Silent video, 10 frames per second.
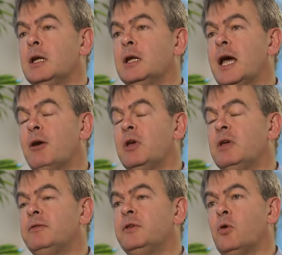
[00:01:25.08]
Now,
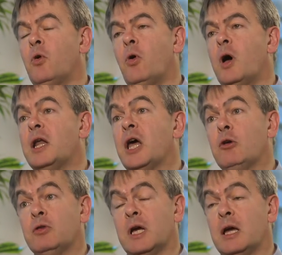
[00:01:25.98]
if you're an
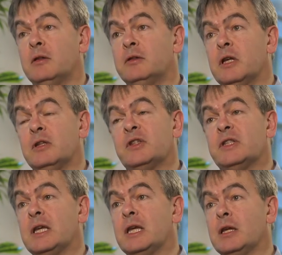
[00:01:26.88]
owner that's
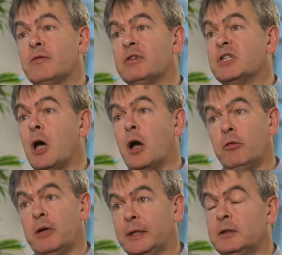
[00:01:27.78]
thinking of
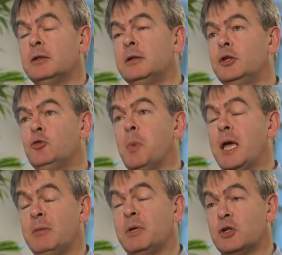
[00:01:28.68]
retiring, you
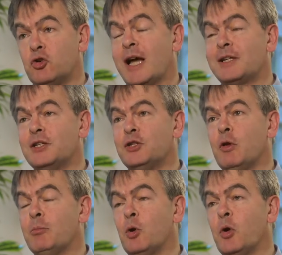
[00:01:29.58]
may be attracted to
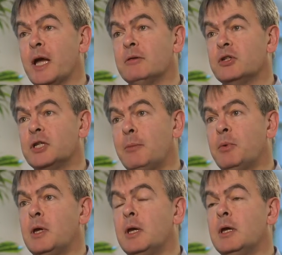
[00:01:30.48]
employee
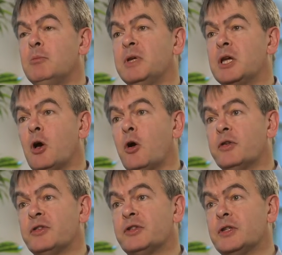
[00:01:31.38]
ownership
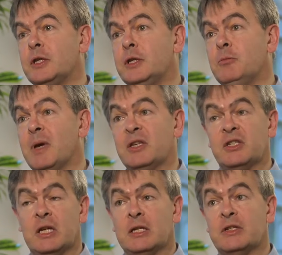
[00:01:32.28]
because you may
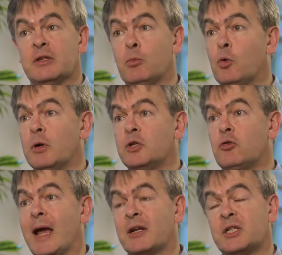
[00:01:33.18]
see it as a more
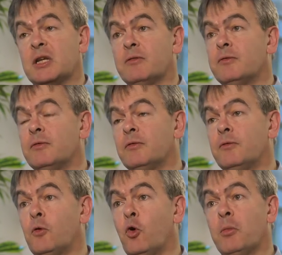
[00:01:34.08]
attractive
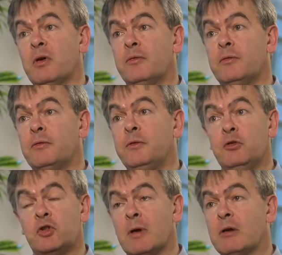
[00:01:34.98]
form of
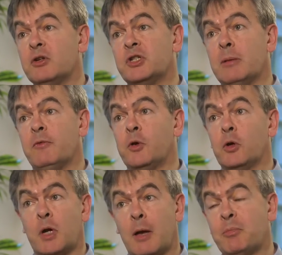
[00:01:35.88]
future ownership for
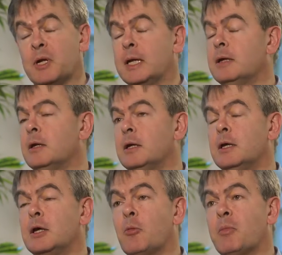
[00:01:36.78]
your company
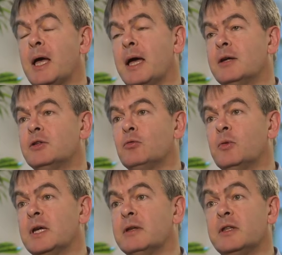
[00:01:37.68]
compared
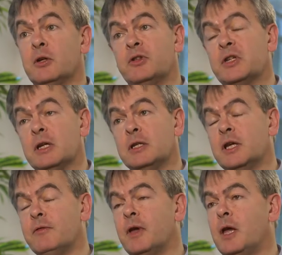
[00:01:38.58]
with the
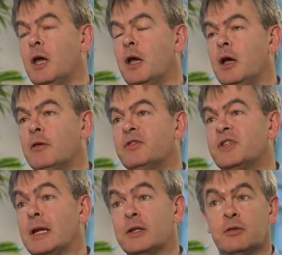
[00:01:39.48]
alternative of
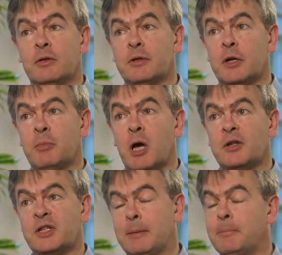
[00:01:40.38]
selling to a third
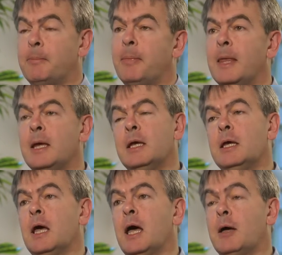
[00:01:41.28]
party.
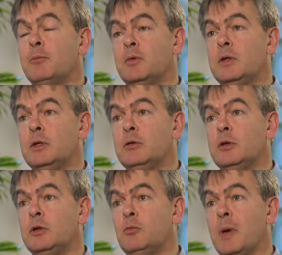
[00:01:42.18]

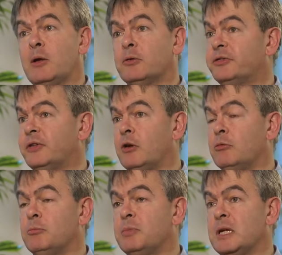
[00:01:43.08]
You may
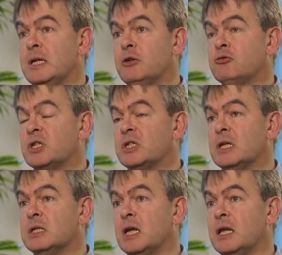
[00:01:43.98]
also be
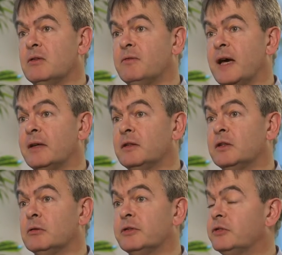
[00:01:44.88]
interested in the fact that
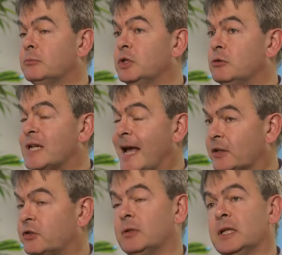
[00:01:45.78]
there are some new
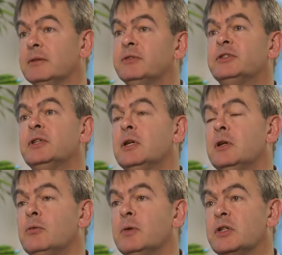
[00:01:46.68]
tax reliefs
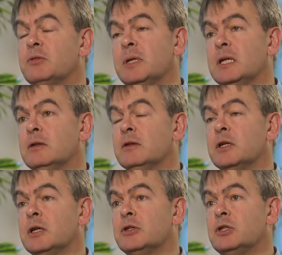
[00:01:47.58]
which mean
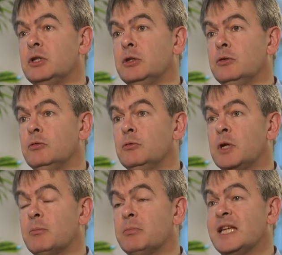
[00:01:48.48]
that you
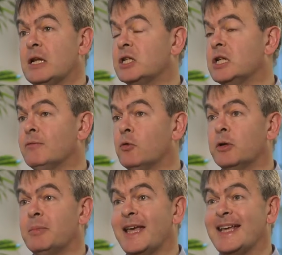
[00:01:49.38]
can potentially
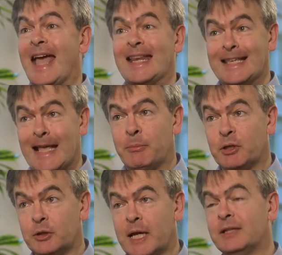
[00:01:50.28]
avoid paying any
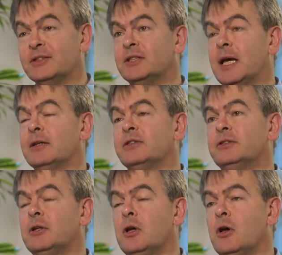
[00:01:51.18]
capital gains
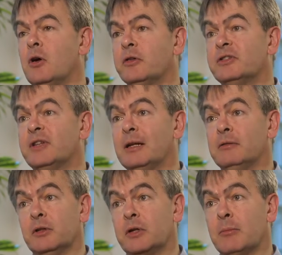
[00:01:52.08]
tax on the sale
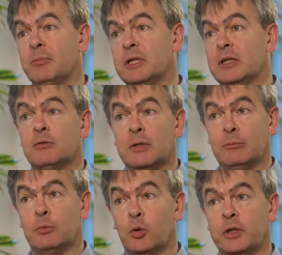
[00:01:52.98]
of your company to an
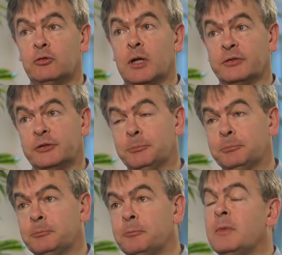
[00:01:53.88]
employee trust.
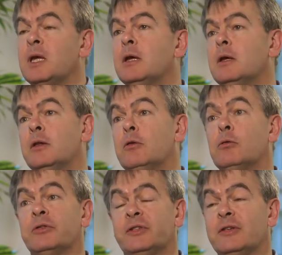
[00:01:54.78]
There are
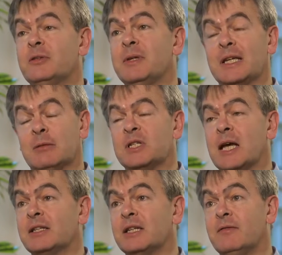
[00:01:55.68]
also some income
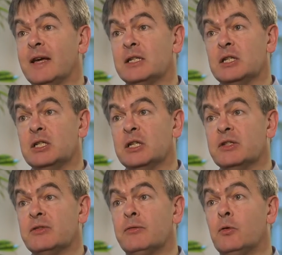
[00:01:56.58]
tax
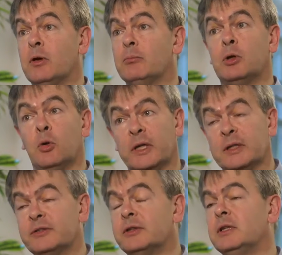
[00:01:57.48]
advantages for
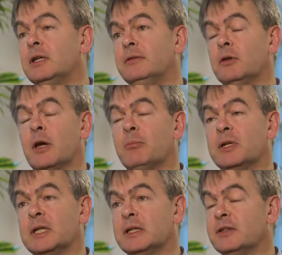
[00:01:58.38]
employees if your
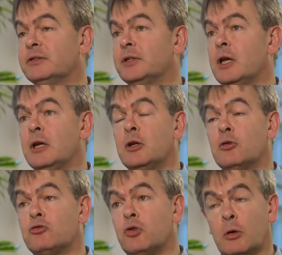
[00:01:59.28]
company is
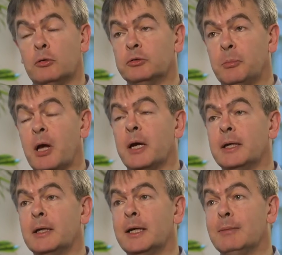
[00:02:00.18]
controlled by
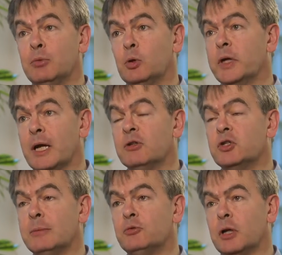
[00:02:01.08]
an employee
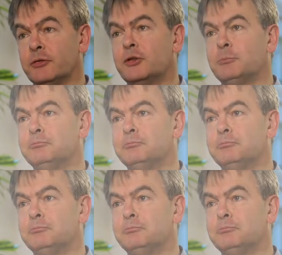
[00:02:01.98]
ownership trust.